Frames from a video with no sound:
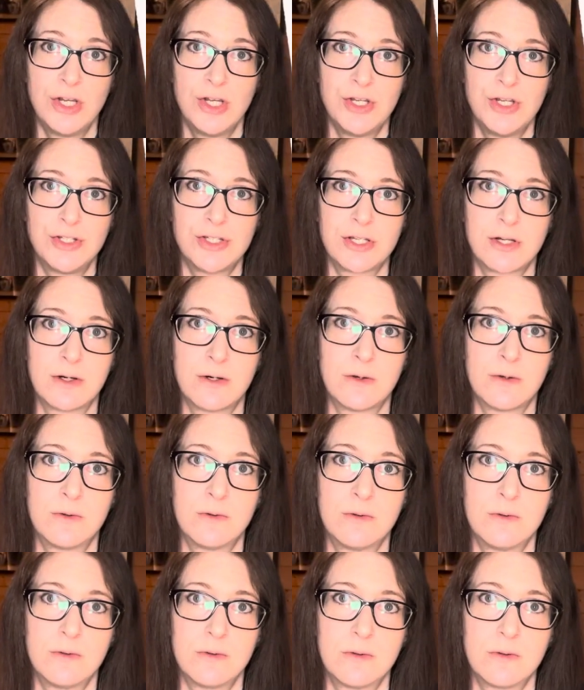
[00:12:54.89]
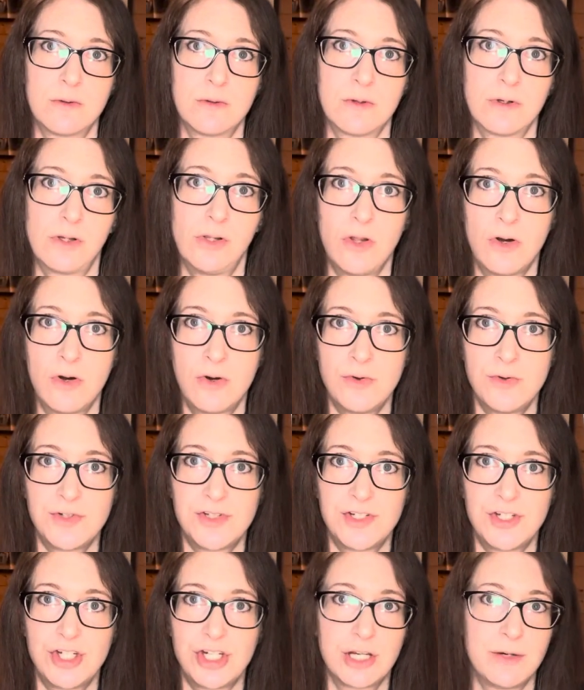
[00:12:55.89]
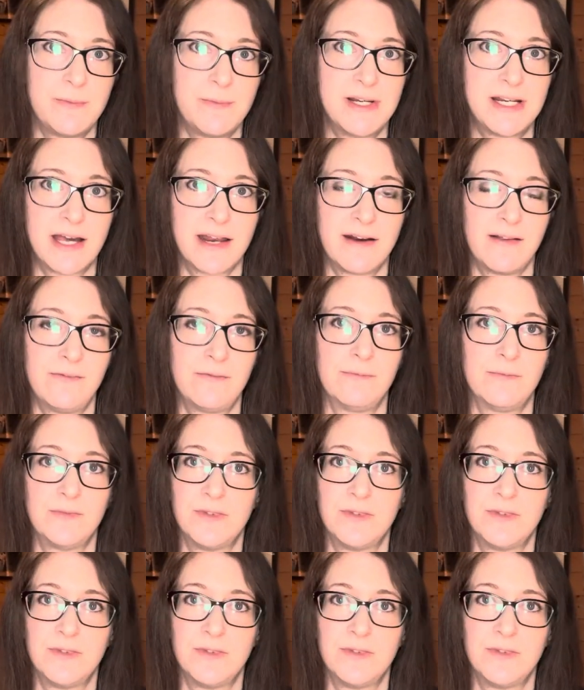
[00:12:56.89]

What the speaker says: So closed, she could be kind of,